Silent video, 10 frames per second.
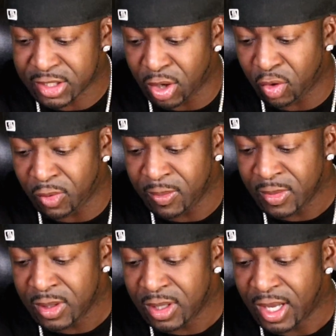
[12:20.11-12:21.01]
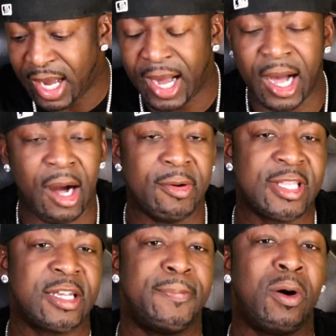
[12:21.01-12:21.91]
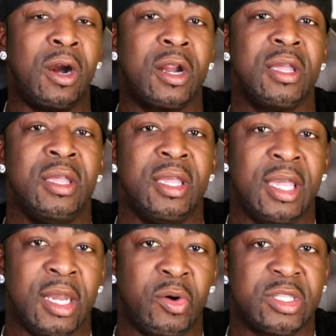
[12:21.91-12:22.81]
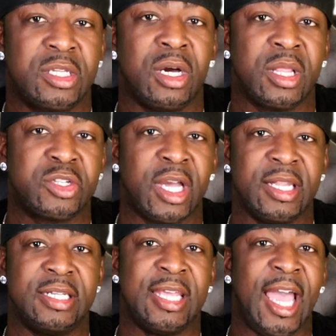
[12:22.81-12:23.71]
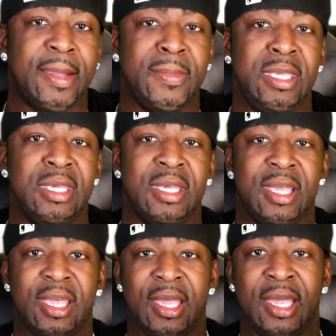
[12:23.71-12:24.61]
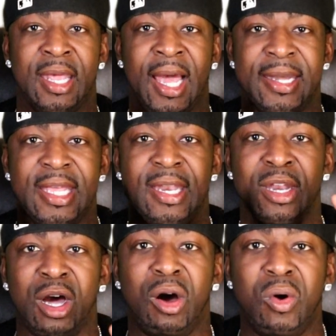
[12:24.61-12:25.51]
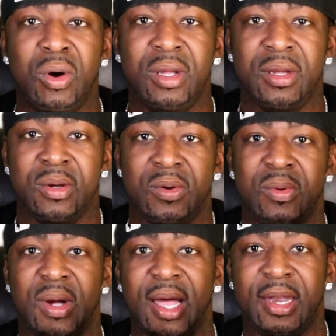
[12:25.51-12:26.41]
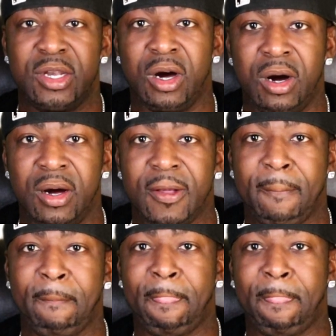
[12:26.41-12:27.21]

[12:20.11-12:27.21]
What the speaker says: I told him I was at the park and there was a dog that tried to attack me and I didn't know the dog.